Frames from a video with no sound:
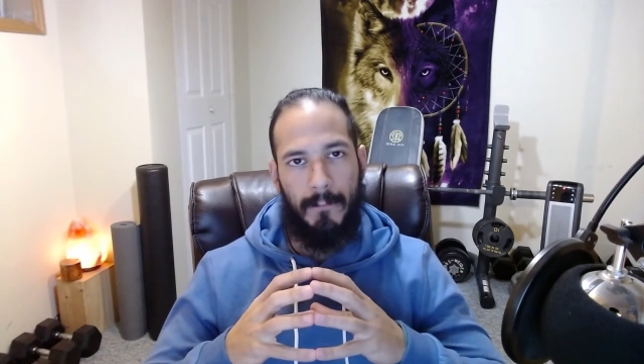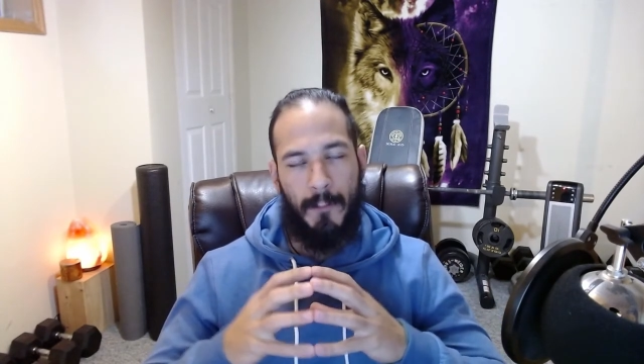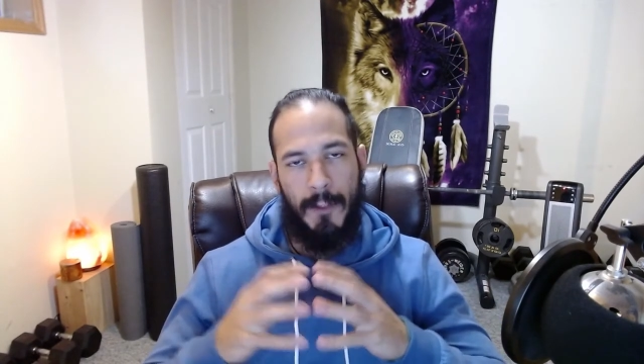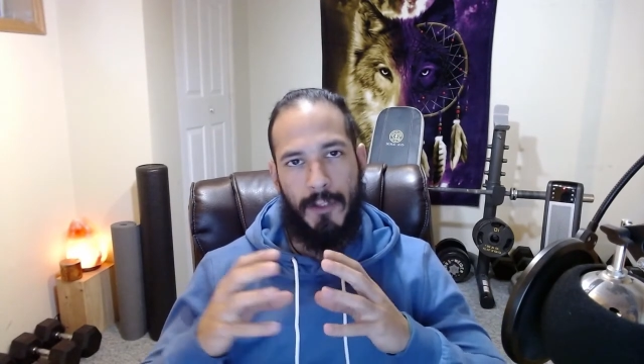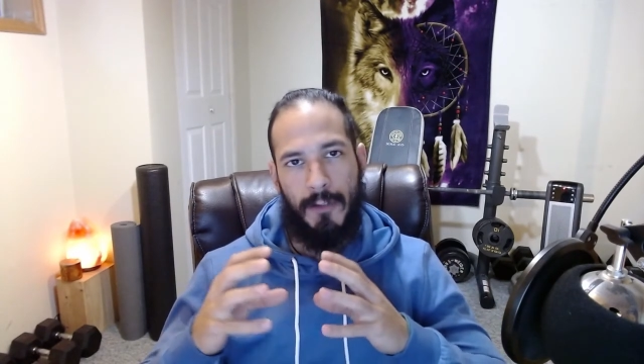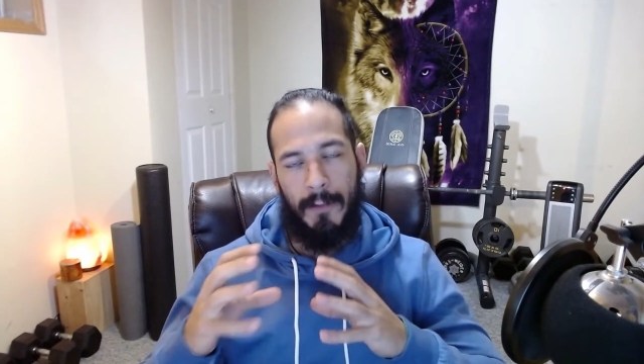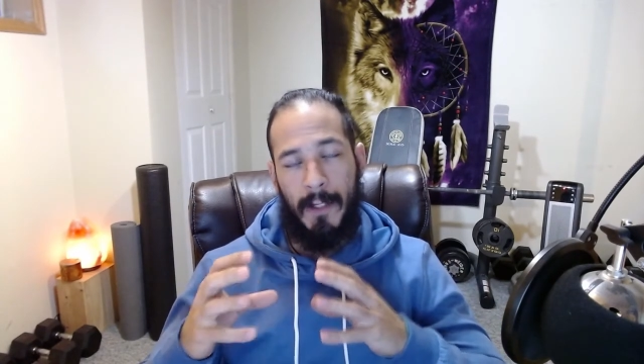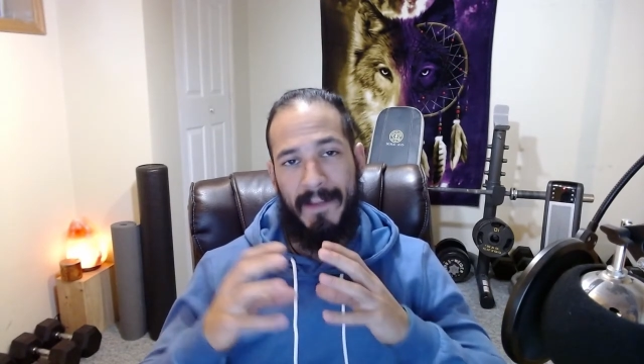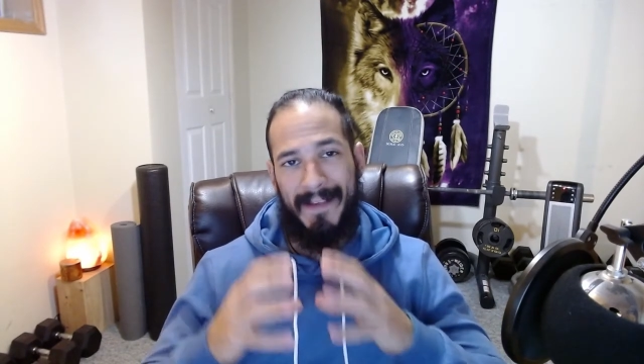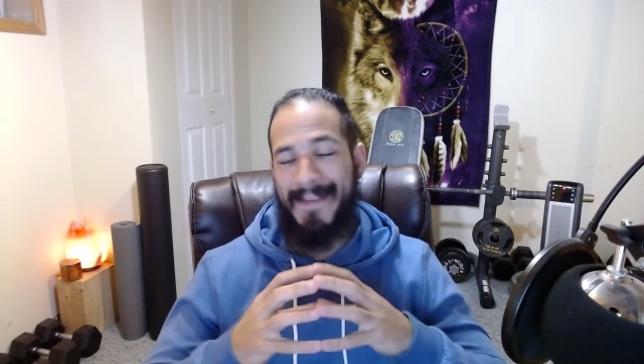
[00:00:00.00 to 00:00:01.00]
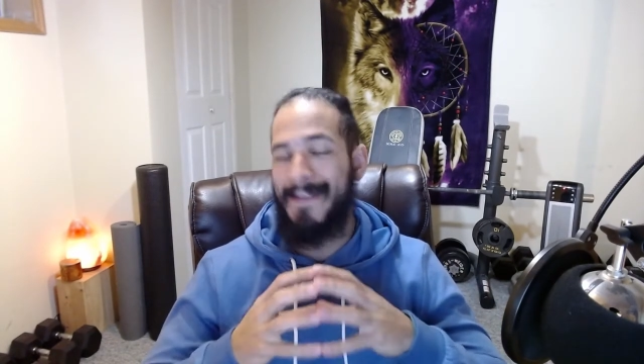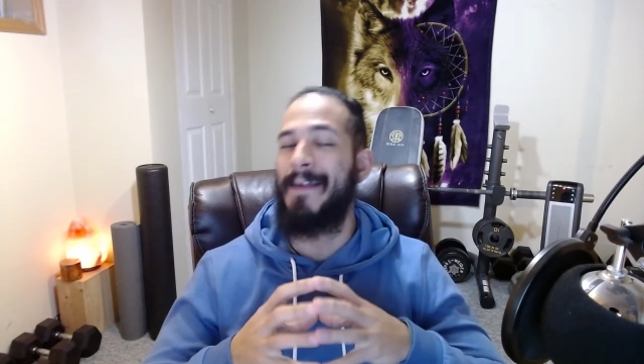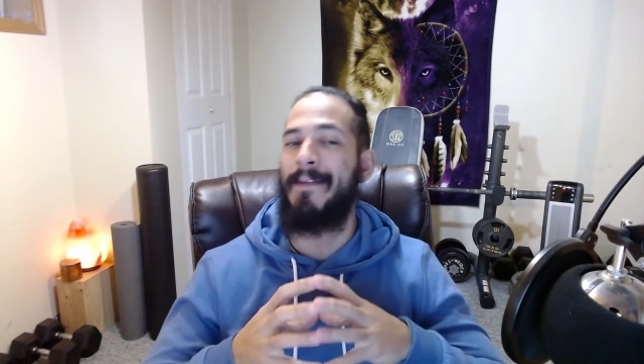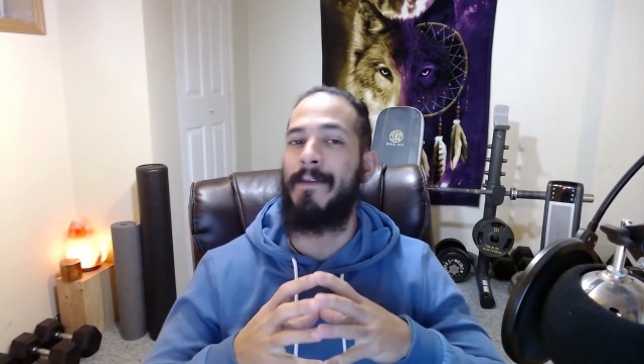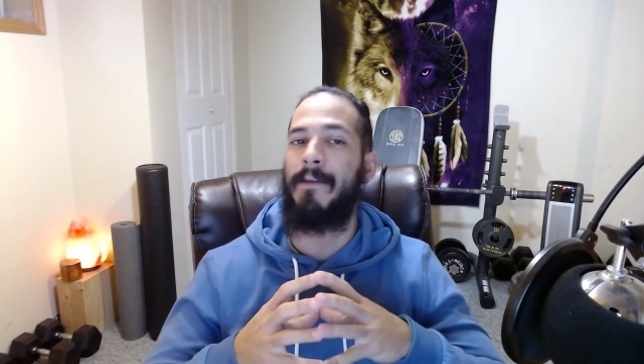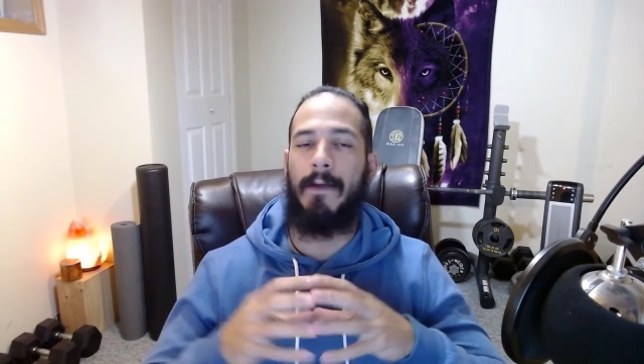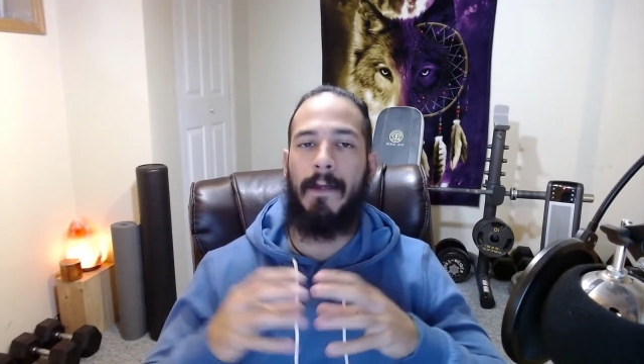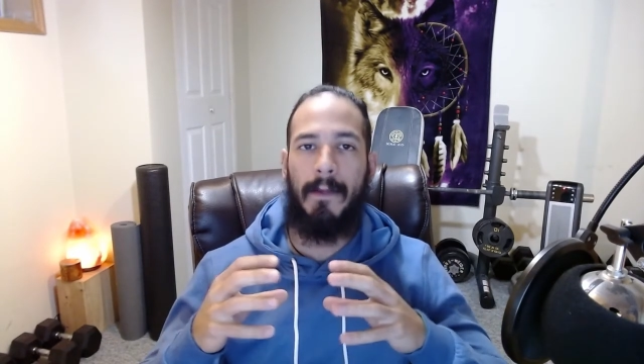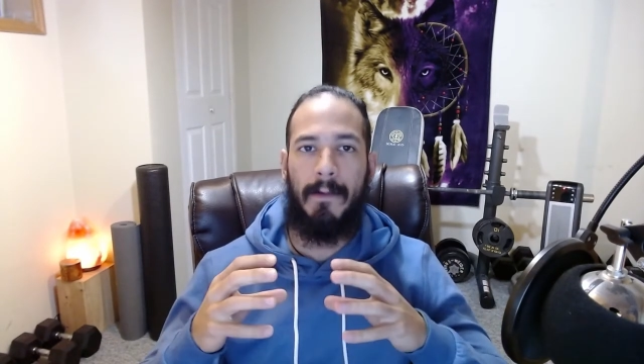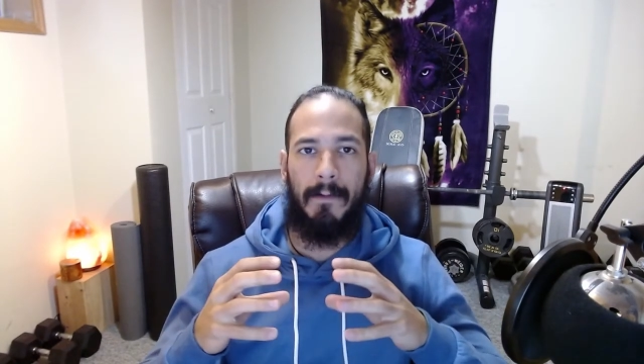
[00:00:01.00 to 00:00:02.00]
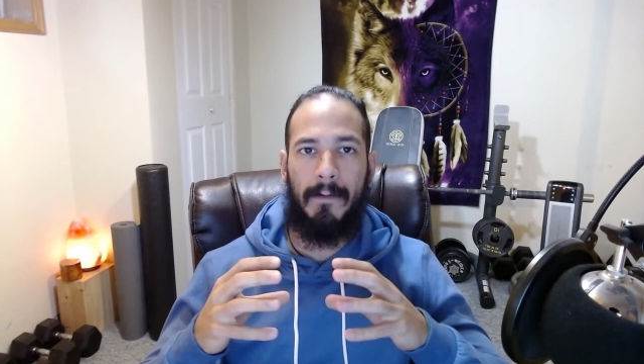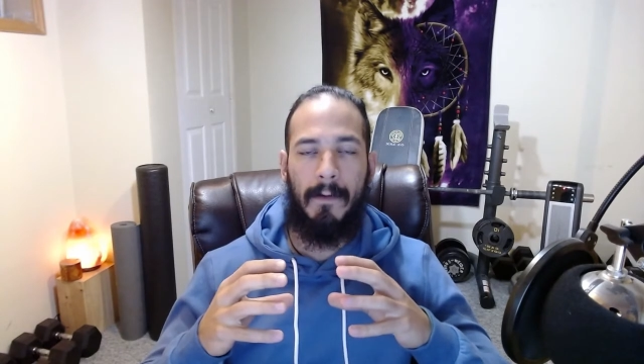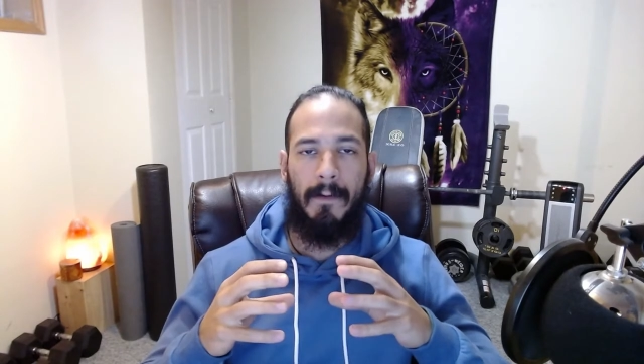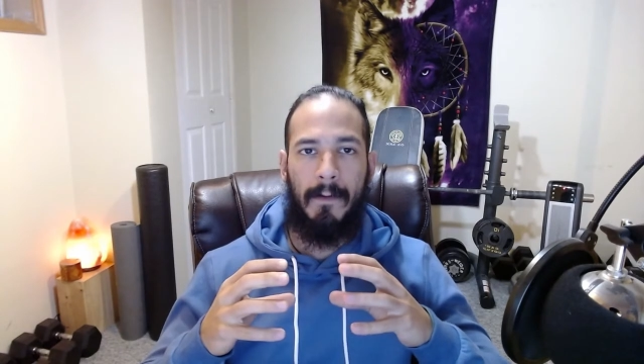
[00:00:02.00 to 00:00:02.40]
which does exist in